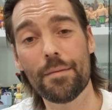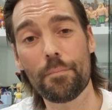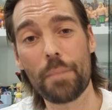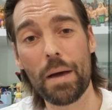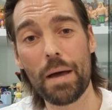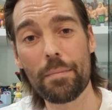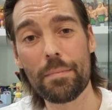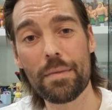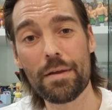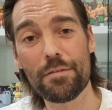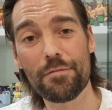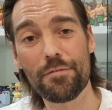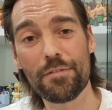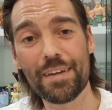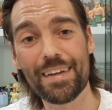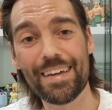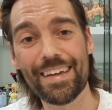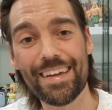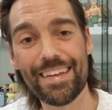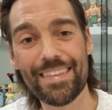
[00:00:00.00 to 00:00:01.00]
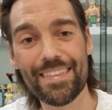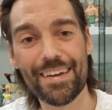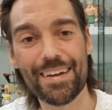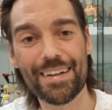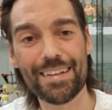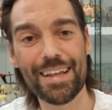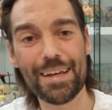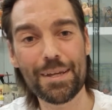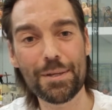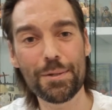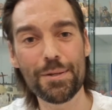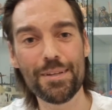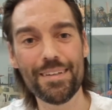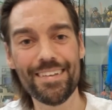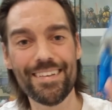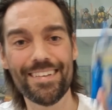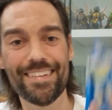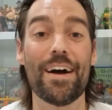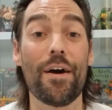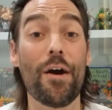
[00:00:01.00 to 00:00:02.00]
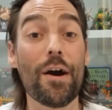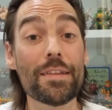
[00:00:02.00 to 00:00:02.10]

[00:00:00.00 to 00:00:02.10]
Batman figure in the collection. Now,